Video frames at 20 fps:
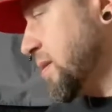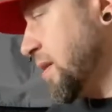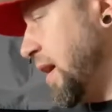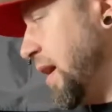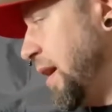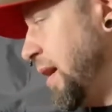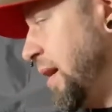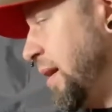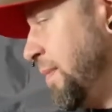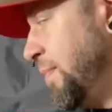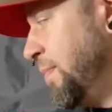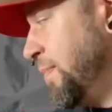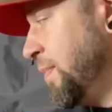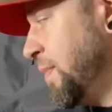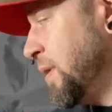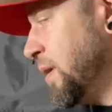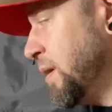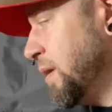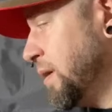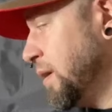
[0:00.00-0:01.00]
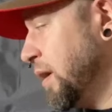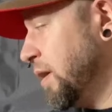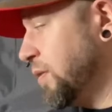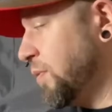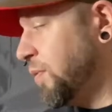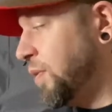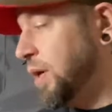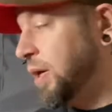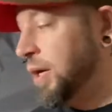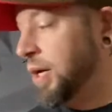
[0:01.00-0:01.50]
Another
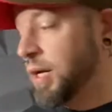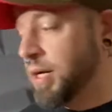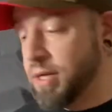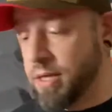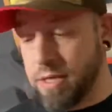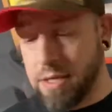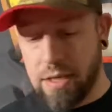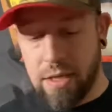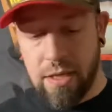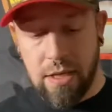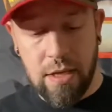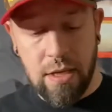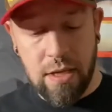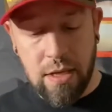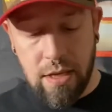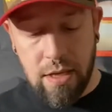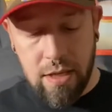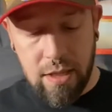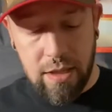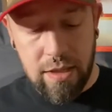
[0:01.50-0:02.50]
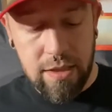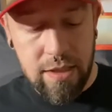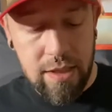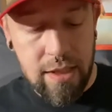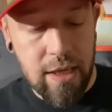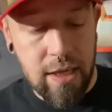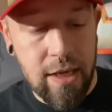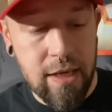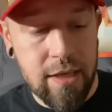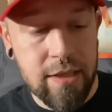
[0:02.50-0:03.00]
one,
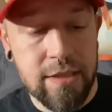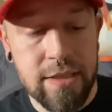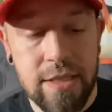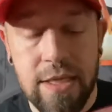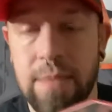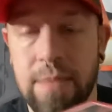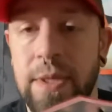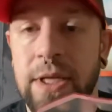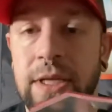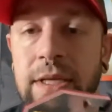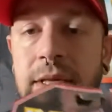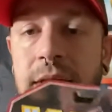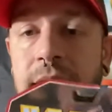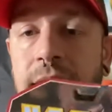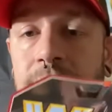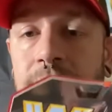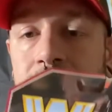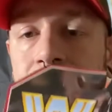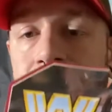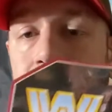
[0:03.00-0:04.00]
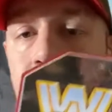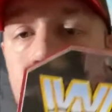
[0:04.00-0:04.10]
the Demon King,